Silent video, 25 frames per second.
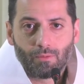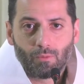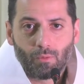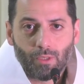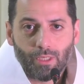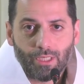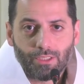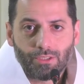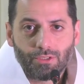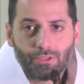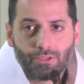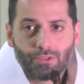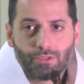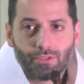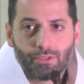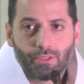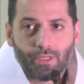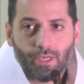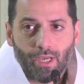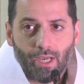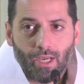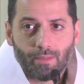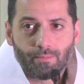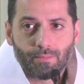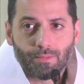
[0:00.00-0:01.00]
which
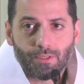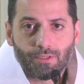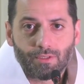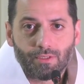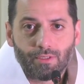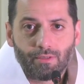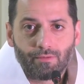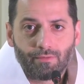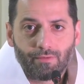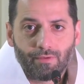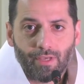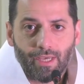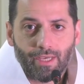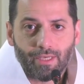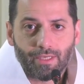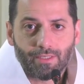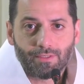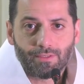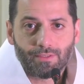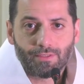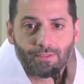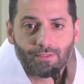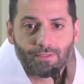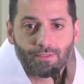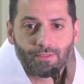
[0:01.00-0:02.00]
comes
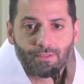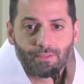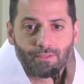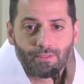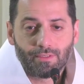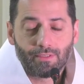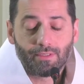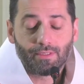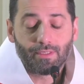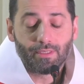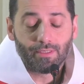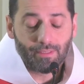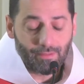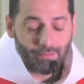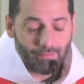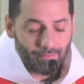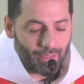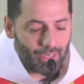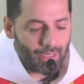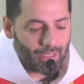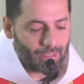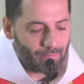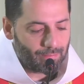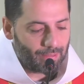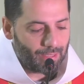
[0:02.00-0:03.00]
first, the
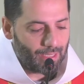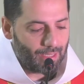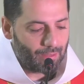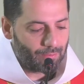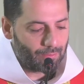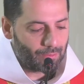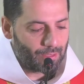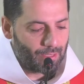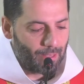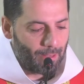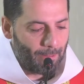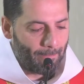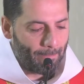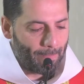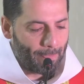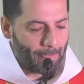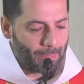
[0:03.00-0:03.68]
divine power